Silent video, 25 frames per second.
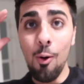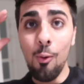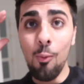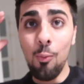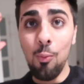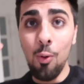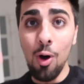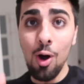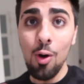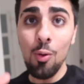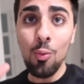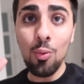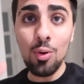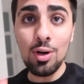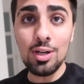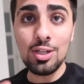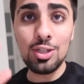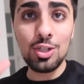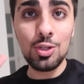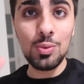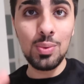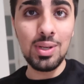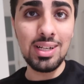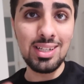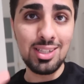what we're
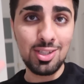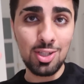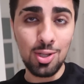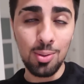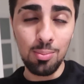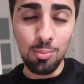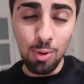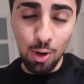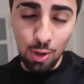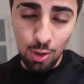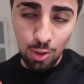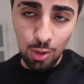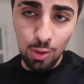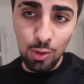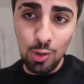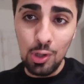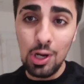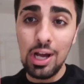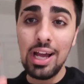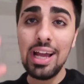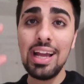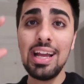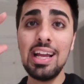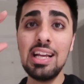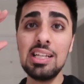doing tomorrow
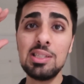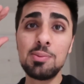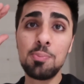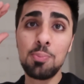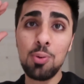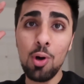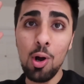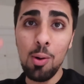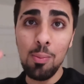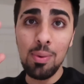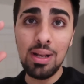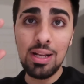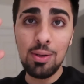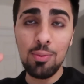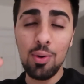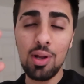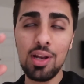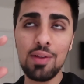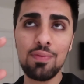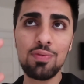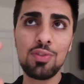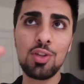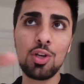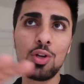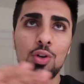is probably one
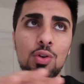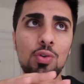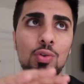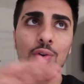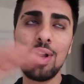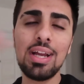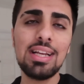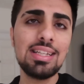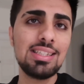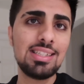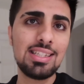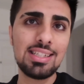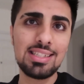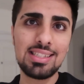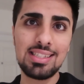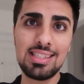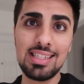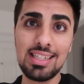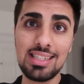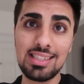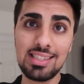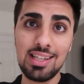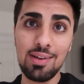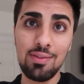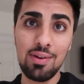of the craziest
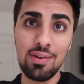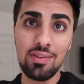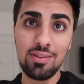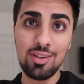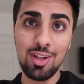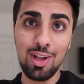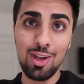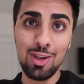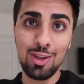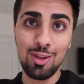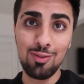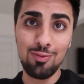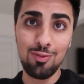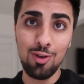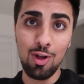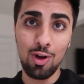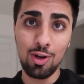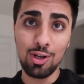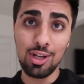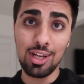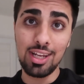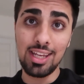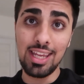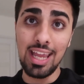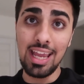things I've ever done on the
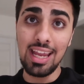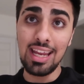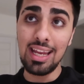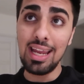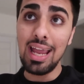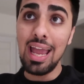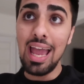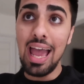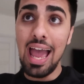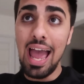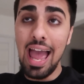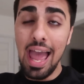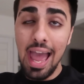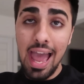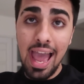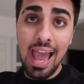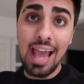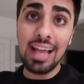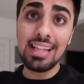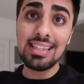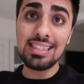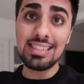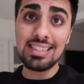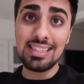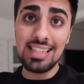vlog, okay?
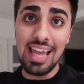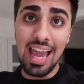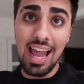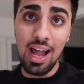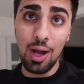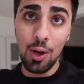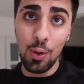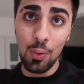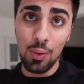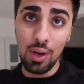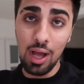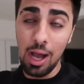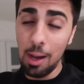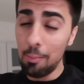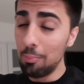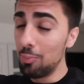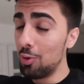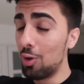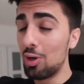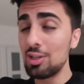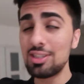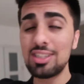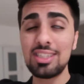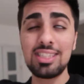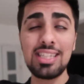Hands down. I'm
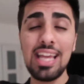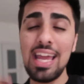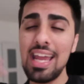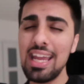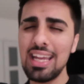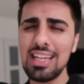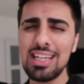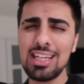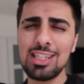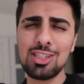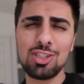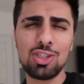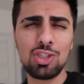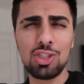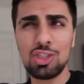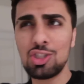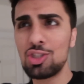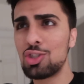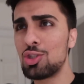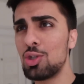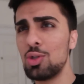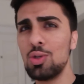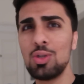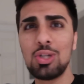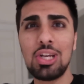not saying it
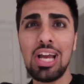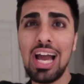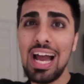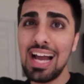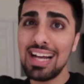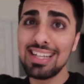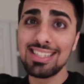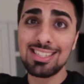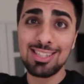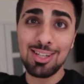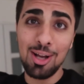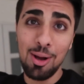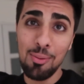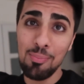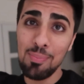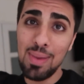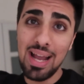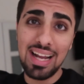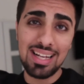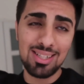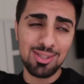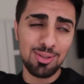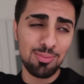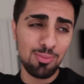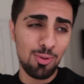just so you guys come
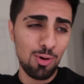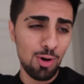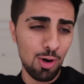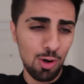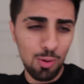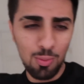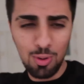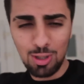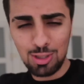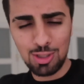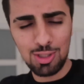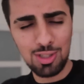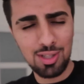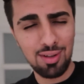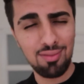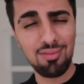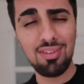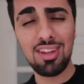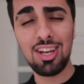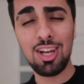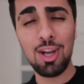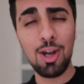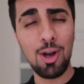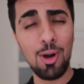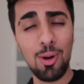back tomorrow and watch the
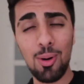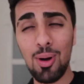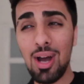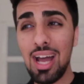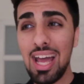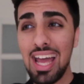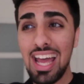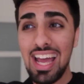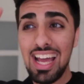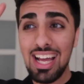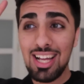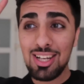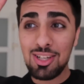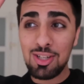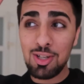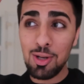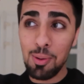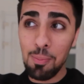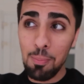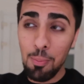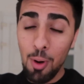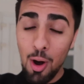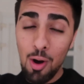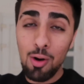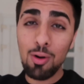video.
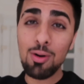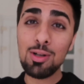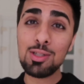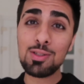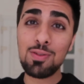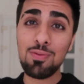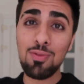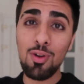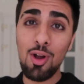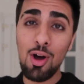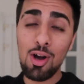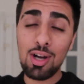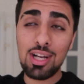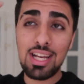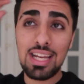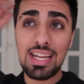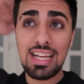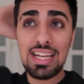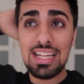Tomorrow's vlog